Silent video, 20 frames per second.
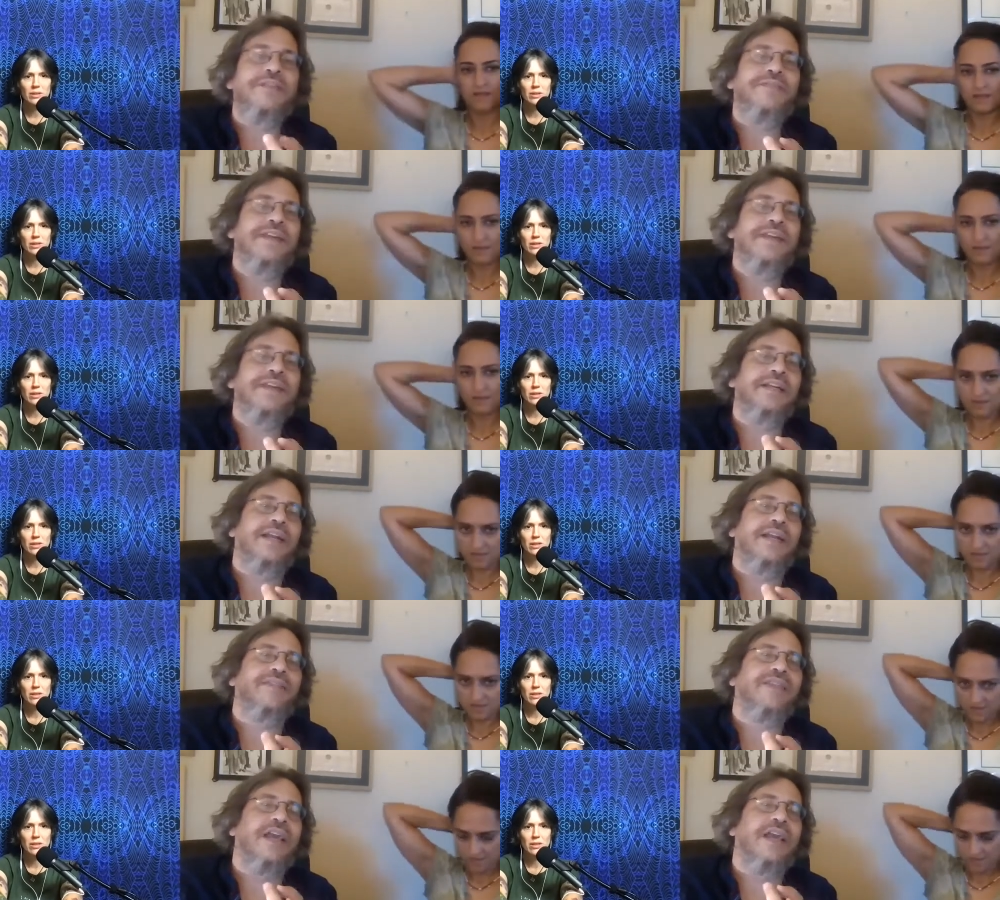
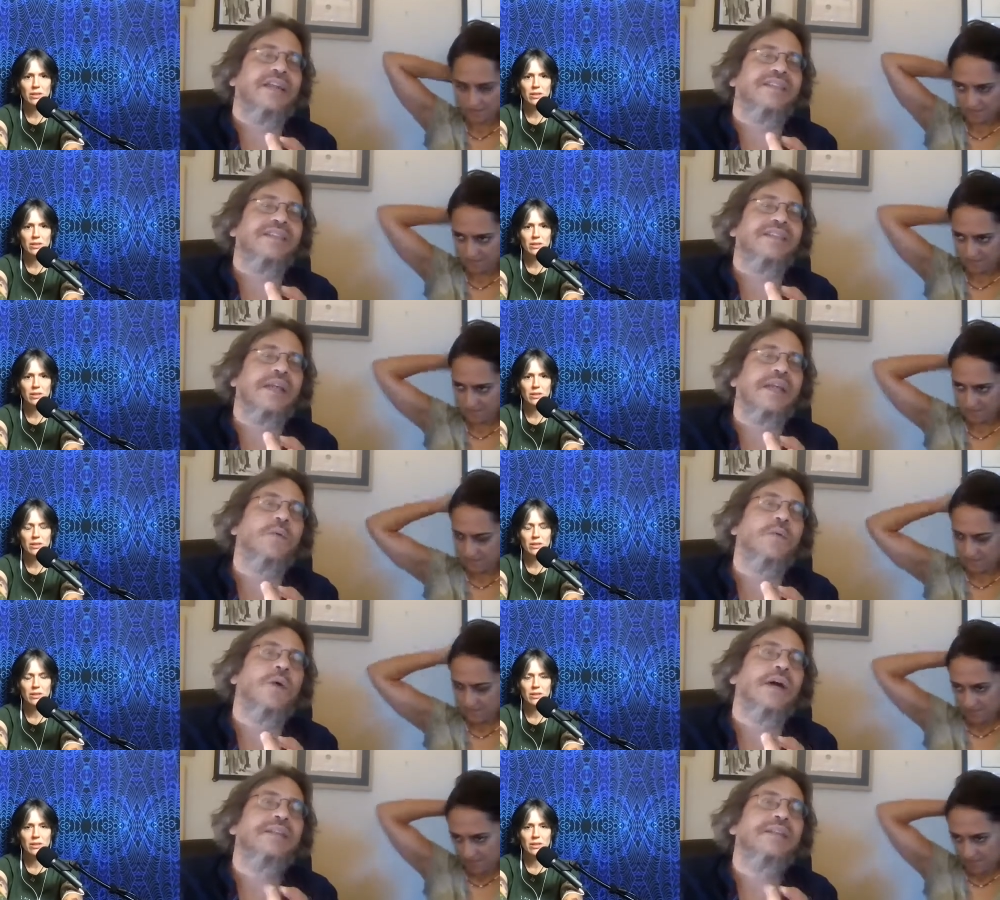Speaker 1: invaded
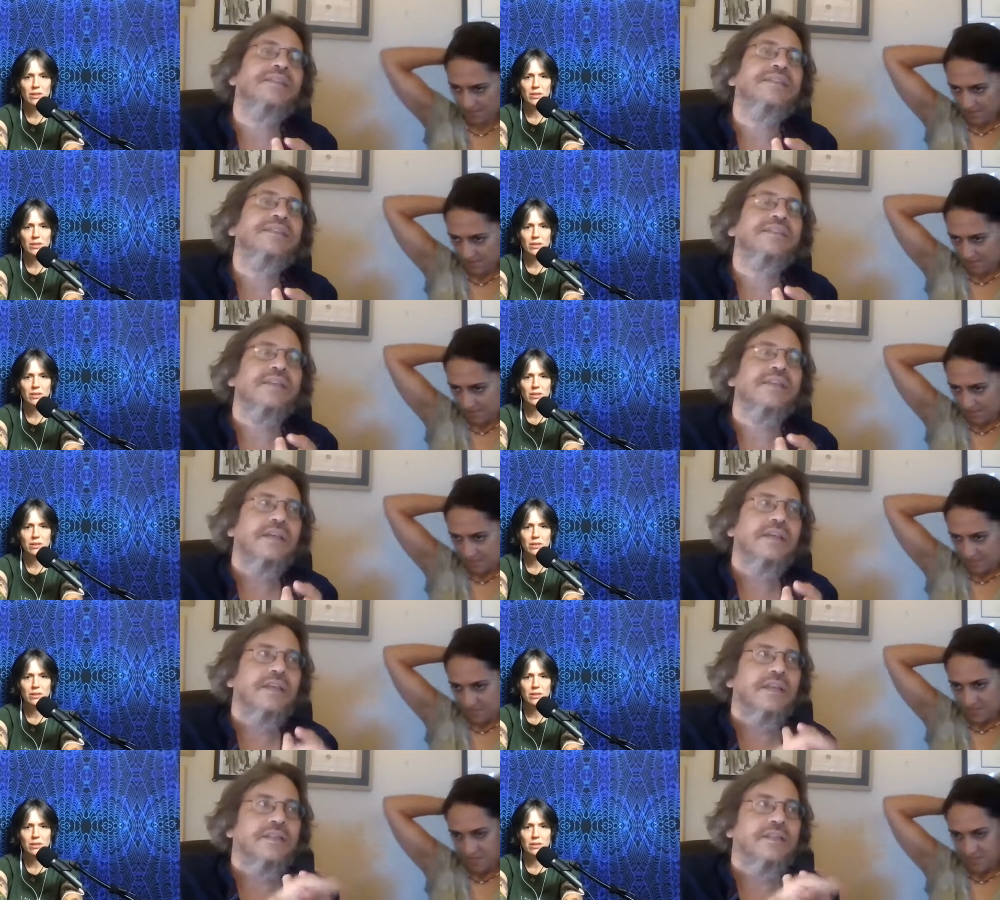Afghanistan once.
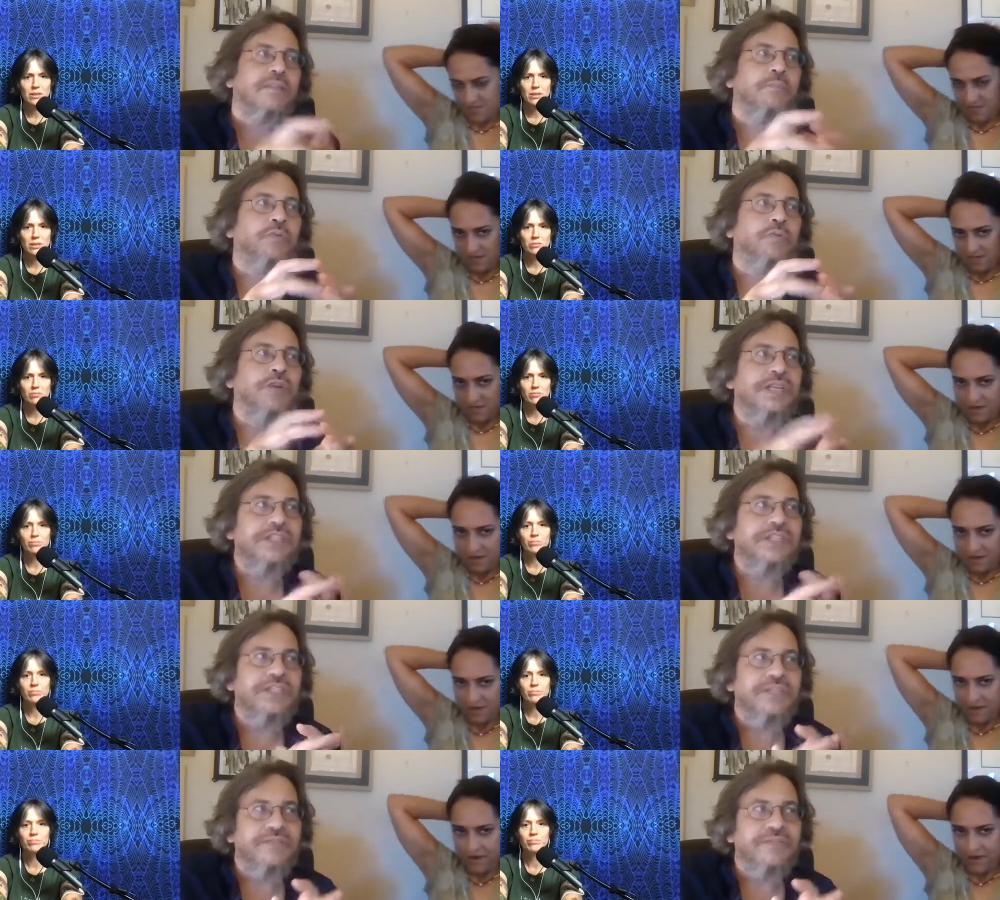The
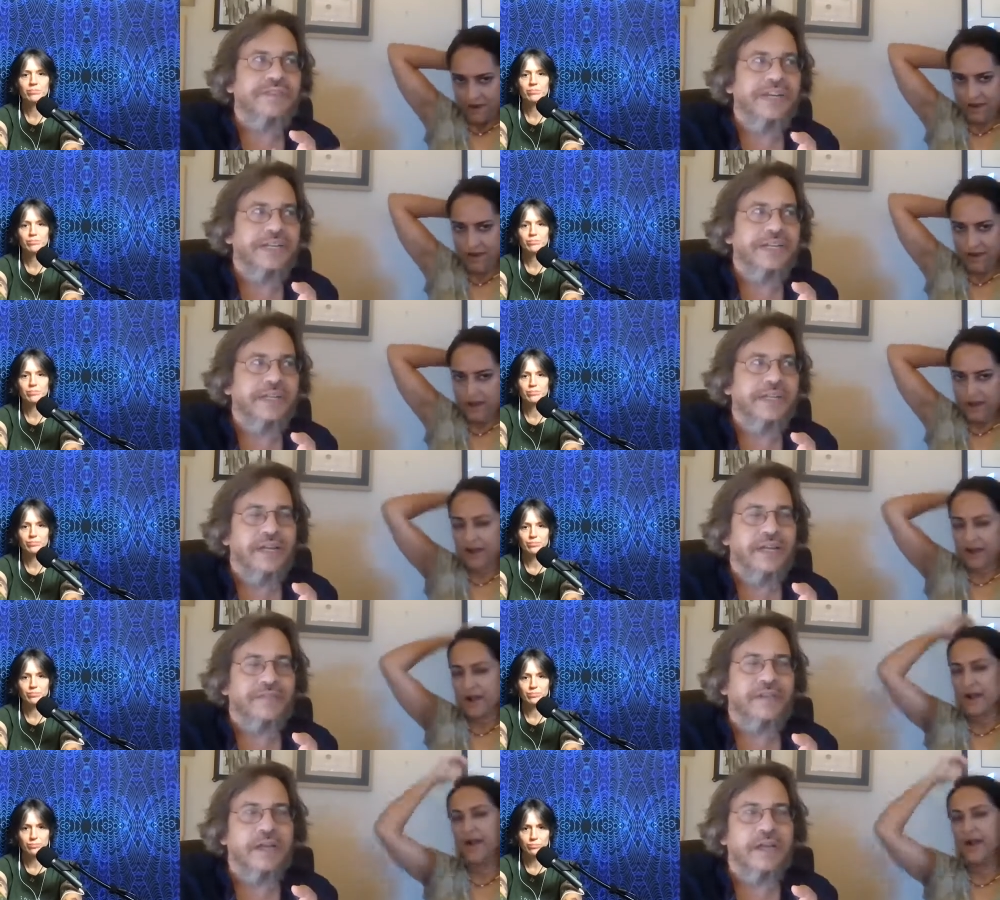British
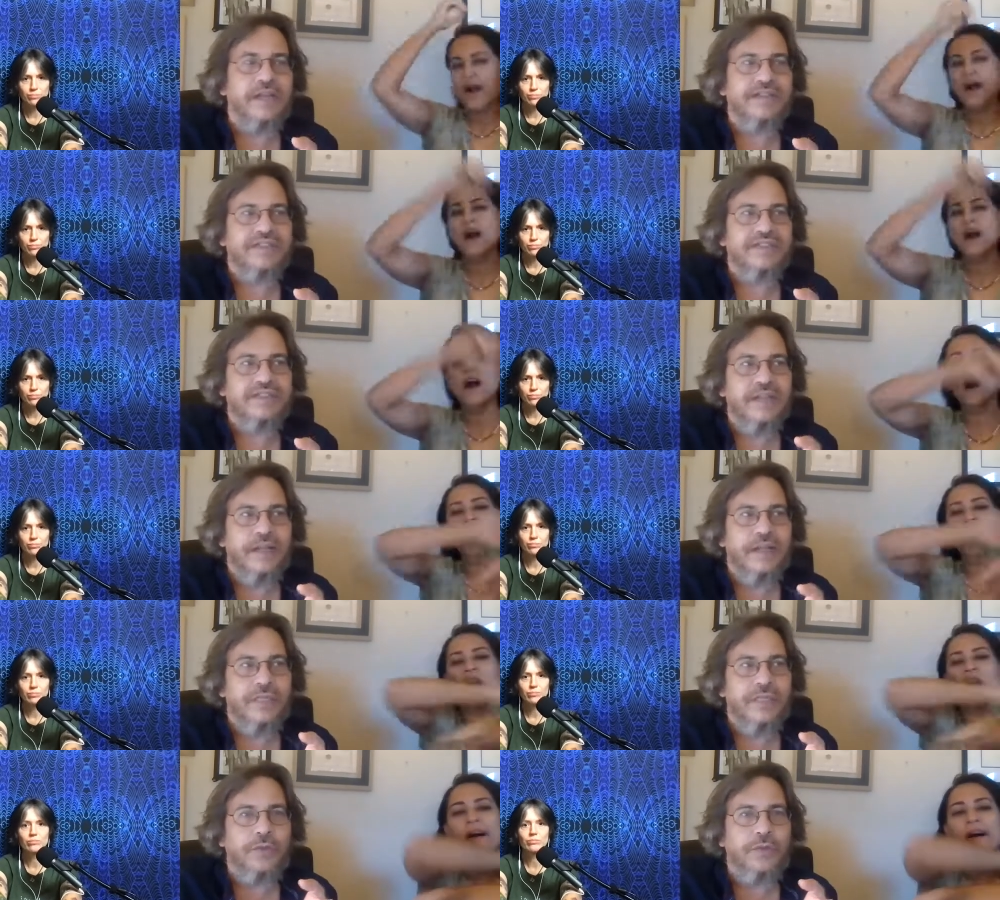invaded
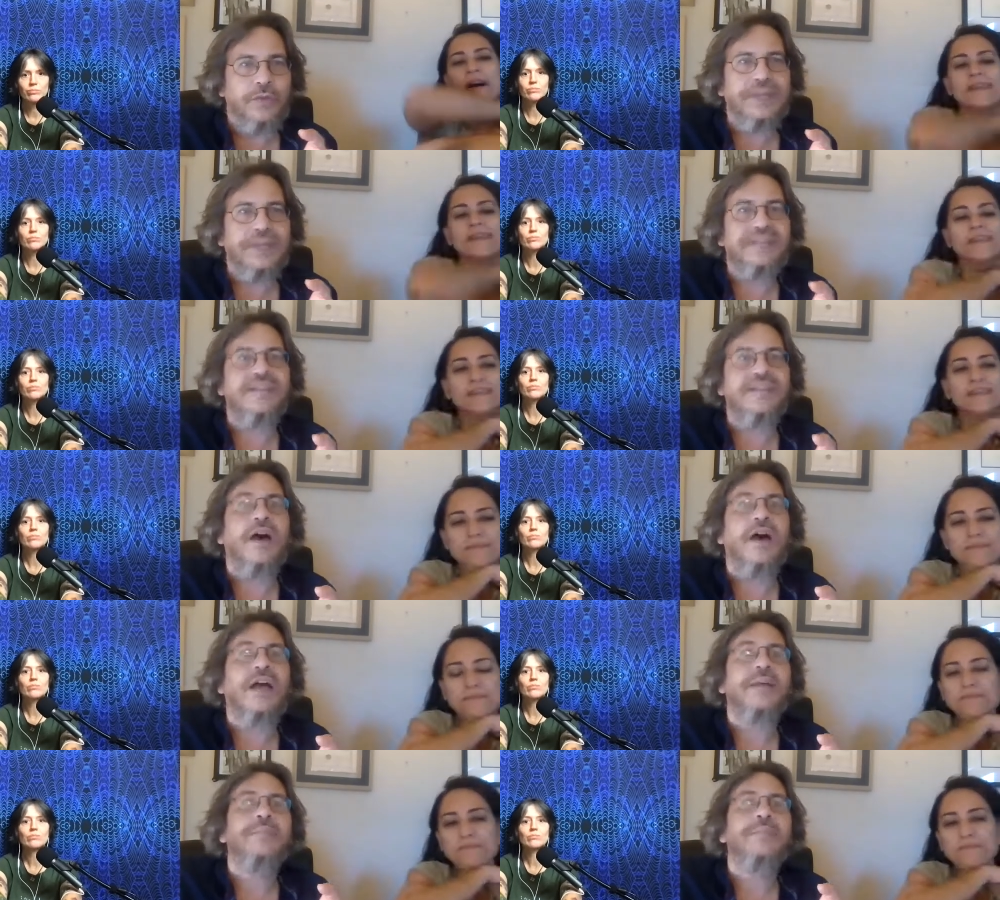Afghanistan three
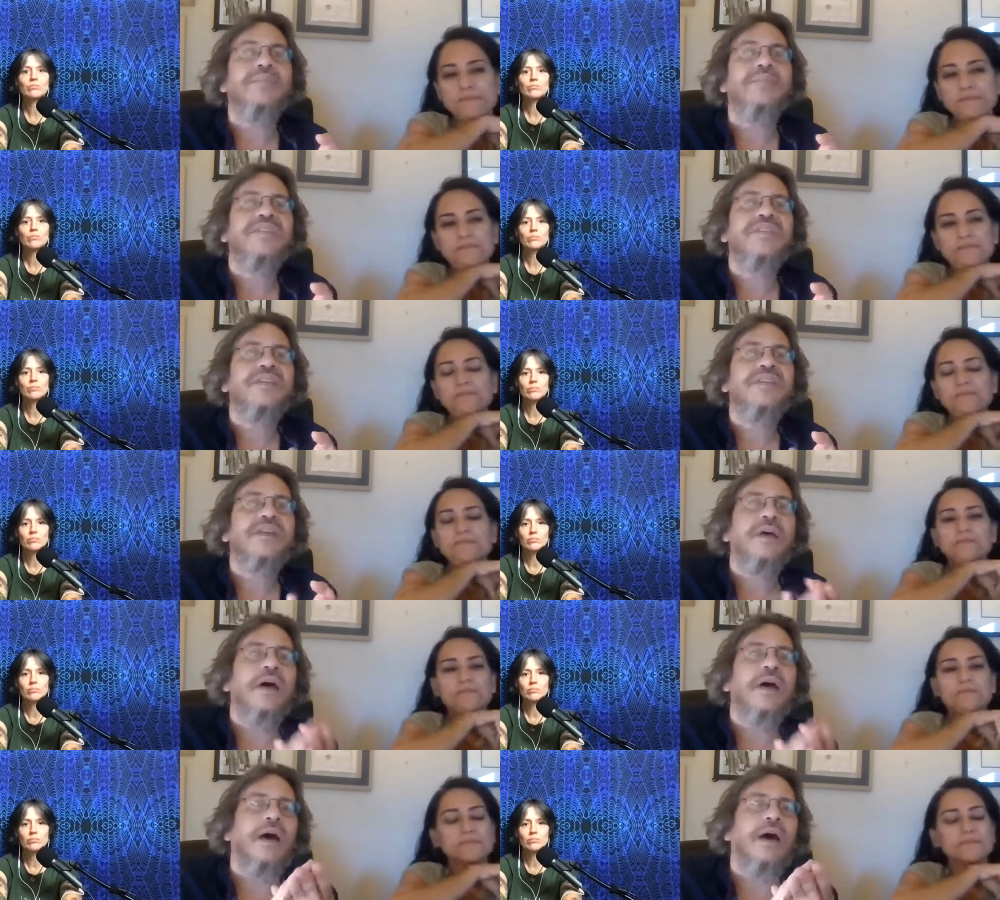times.
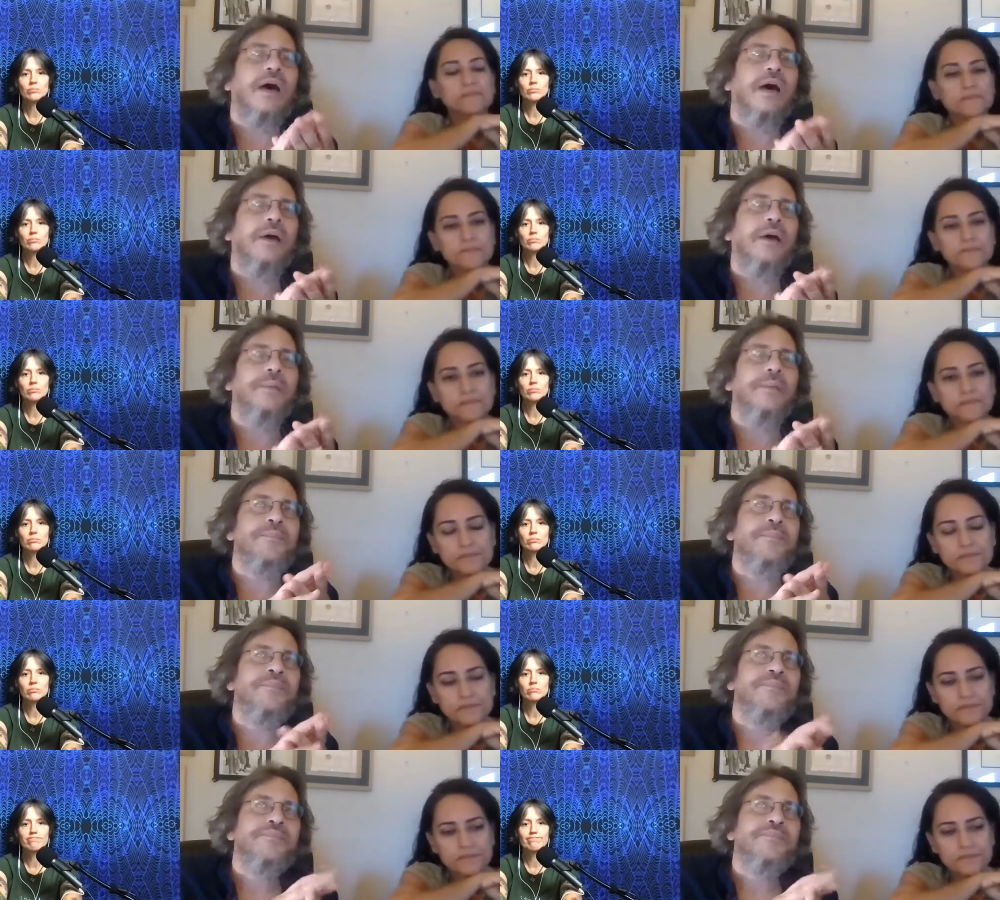
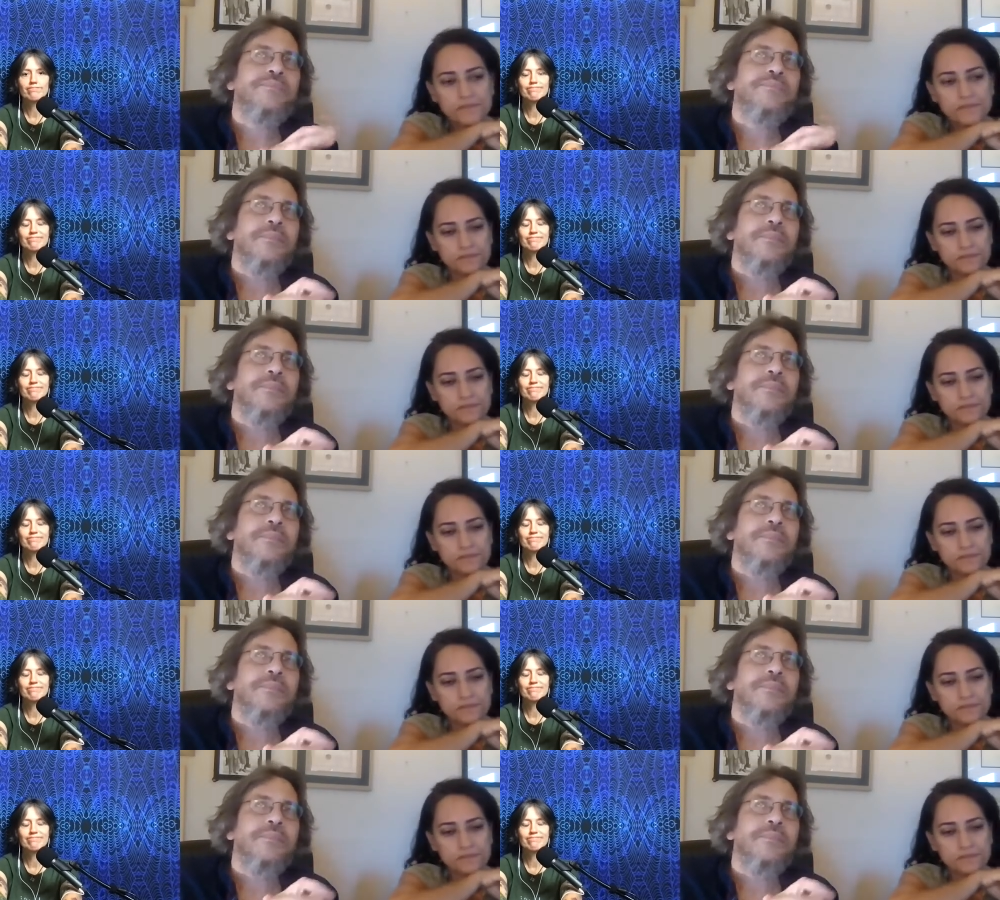Um,